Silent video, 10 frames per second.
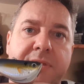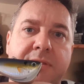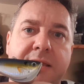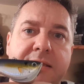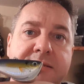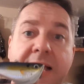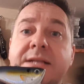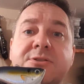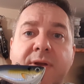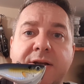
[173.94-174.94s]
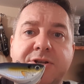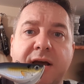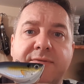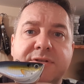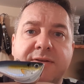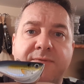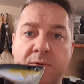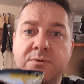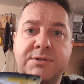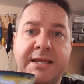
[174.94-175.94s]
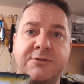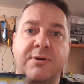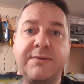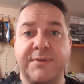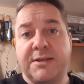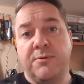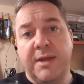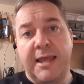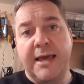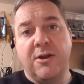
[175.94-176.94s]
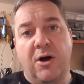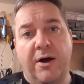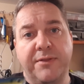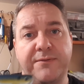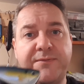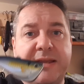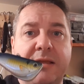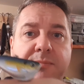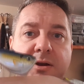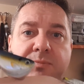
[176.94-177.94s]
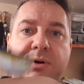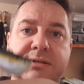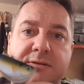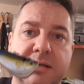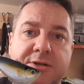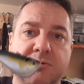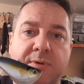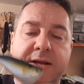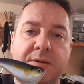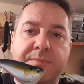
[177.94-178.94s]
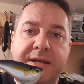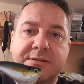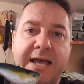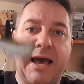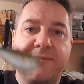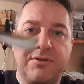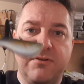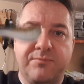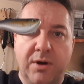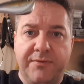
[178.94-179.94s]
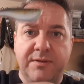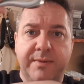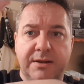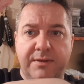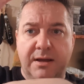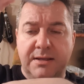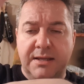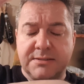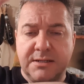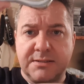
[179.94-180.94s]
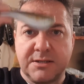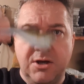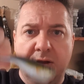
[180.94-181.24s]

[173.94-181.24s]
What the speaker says: The second strategy, obviously, for those lake trout, if they don't hit on the feeding minnow presentation right on base, after you've brought them in on as a